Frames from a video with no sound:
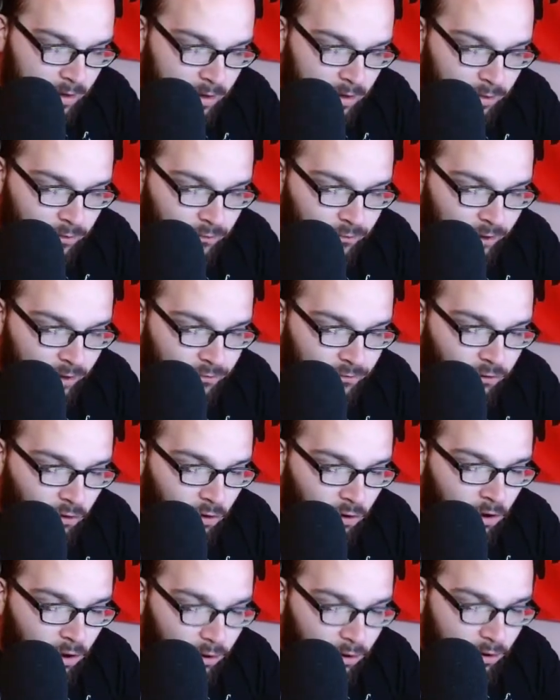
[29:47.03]

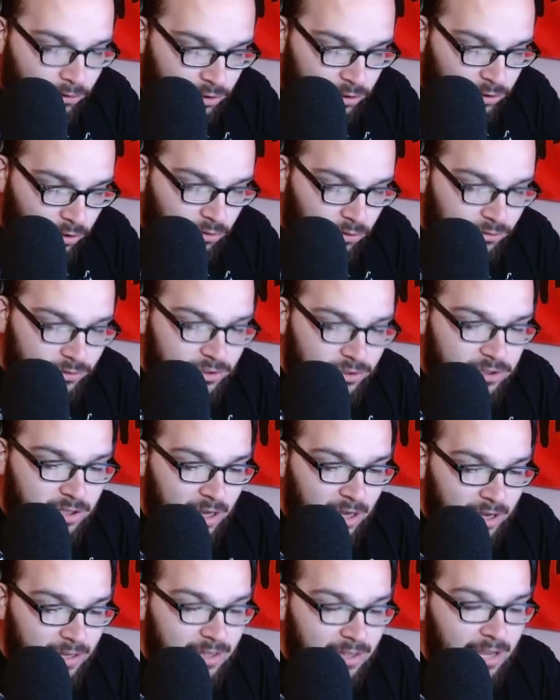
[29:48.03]
Fightful also
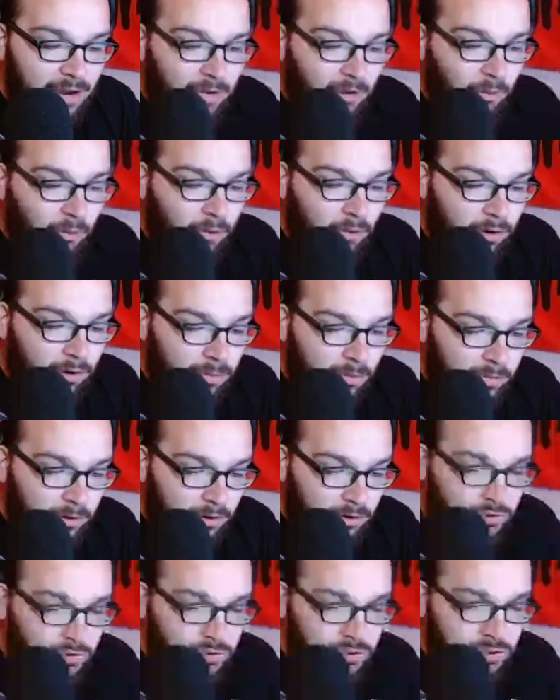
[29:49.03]
stated that Warner
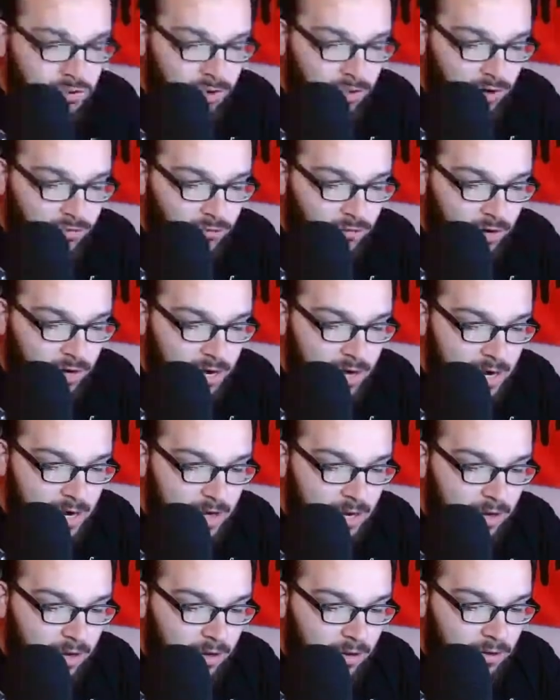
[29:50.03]
Bros. Discovery
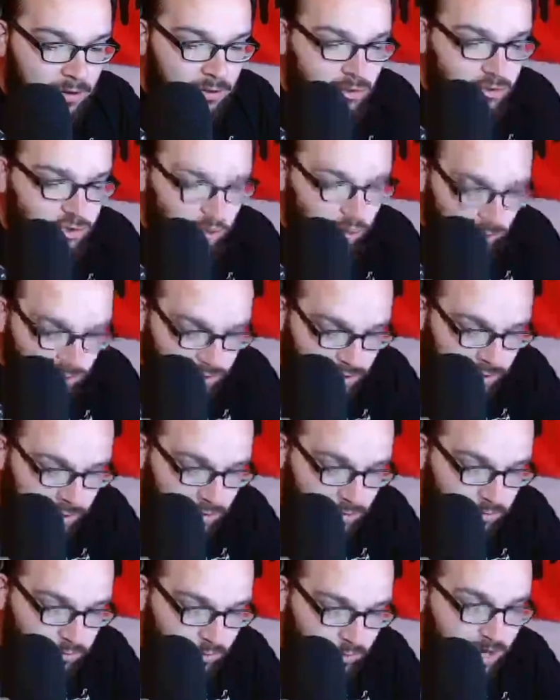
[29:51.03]

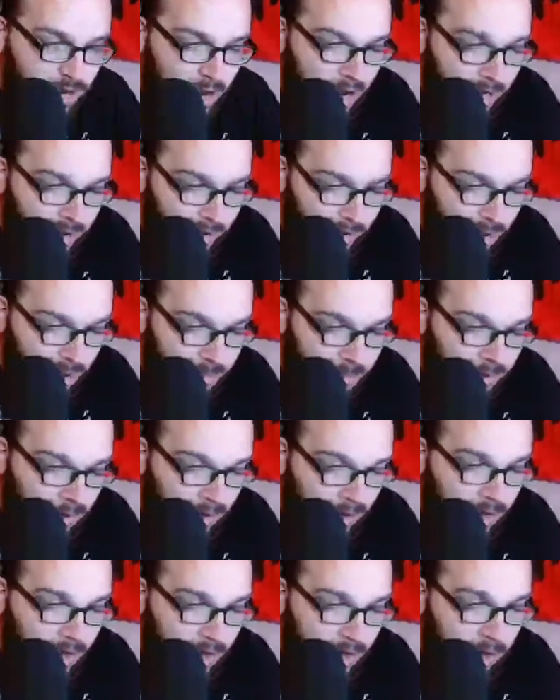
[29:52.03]
sources would not
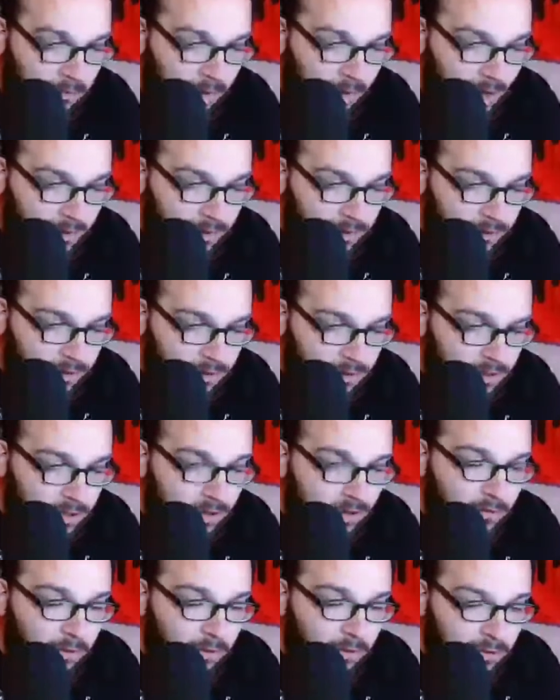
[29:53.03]
elaborate on whether
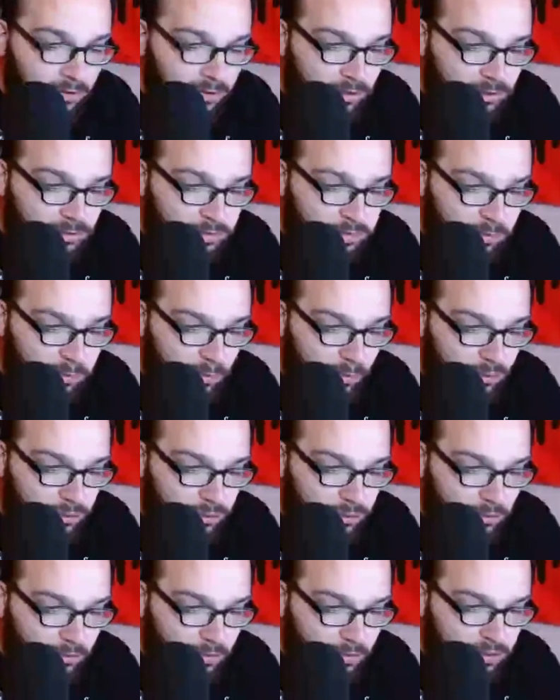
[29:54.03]
this
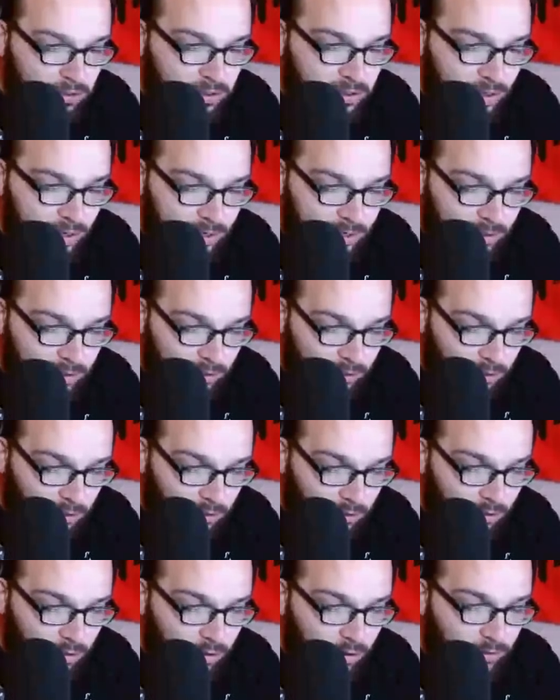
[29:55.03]
proposal was
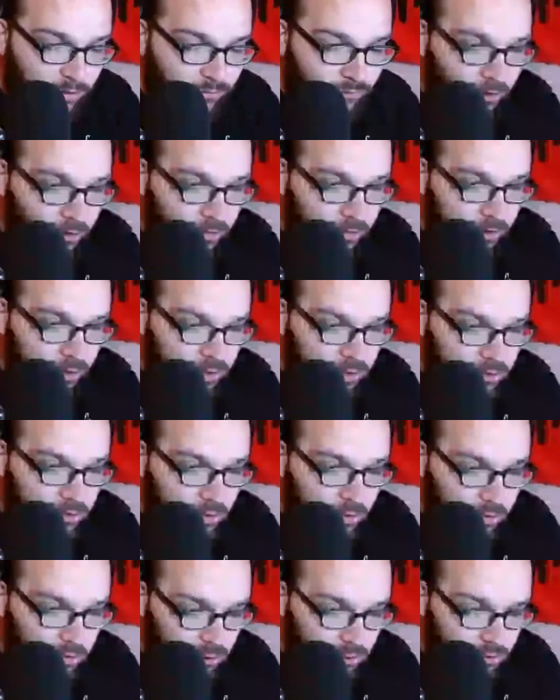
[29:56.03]
standalone or if it would
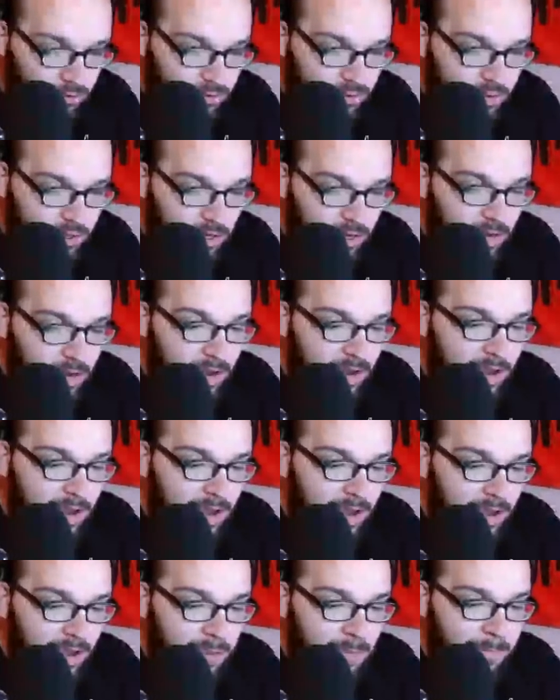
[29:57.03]
introduce
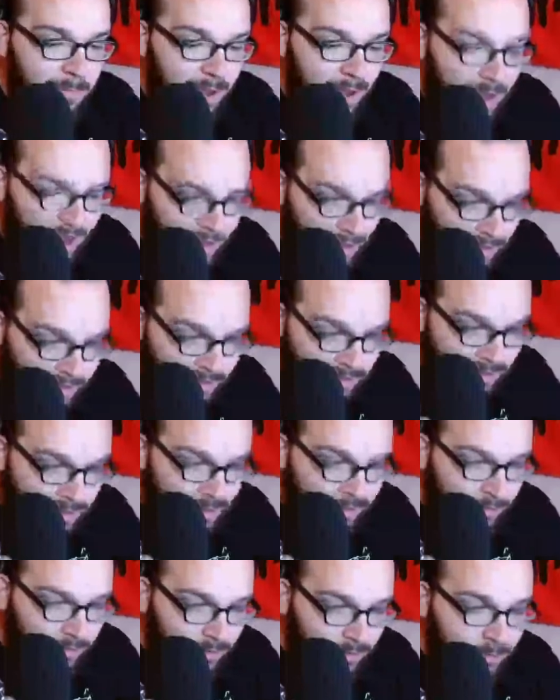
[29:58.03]
a
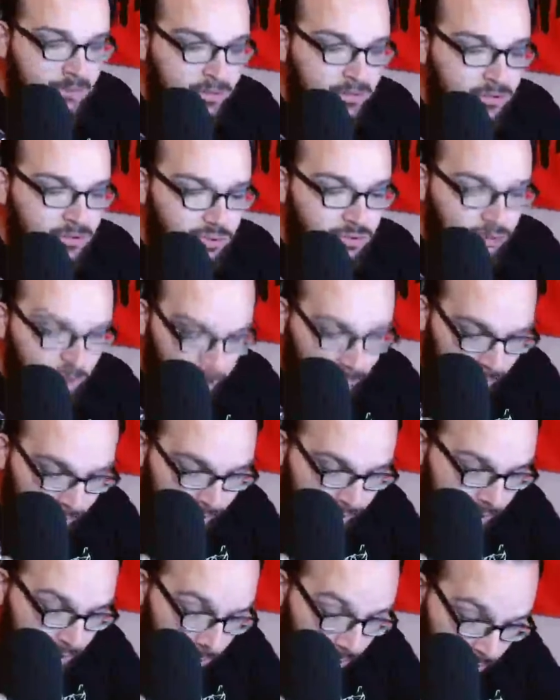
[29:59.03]
Max
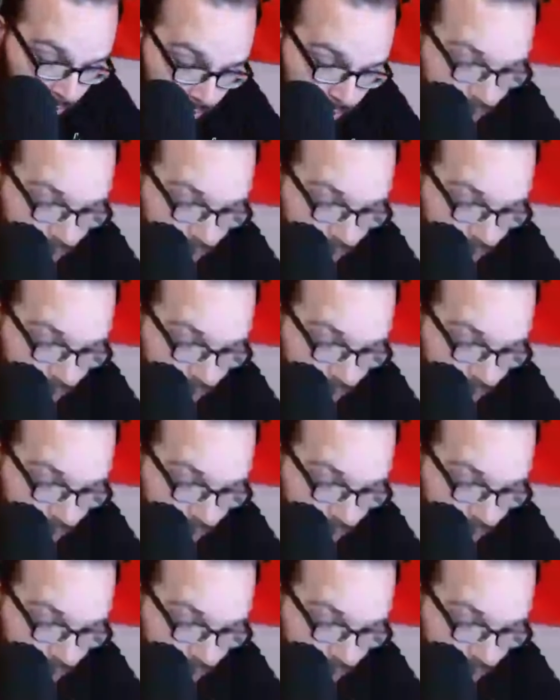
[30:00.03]
streaming deal.